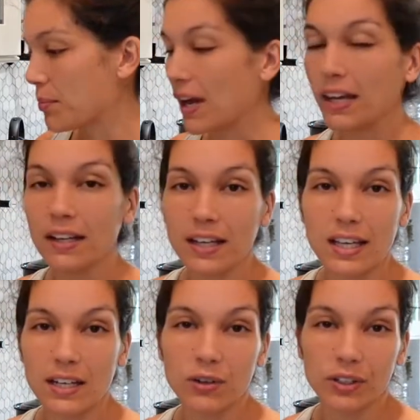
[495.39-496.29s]
but
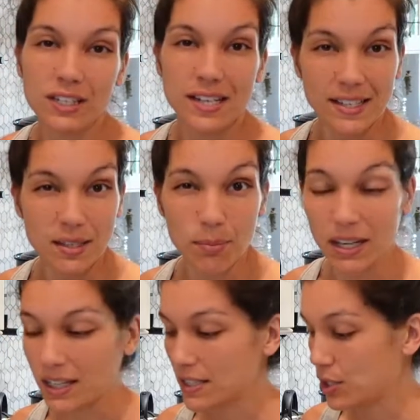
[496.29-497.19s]
it only takes a
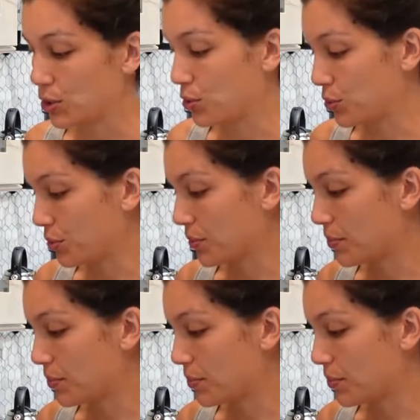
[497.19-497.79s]
minute to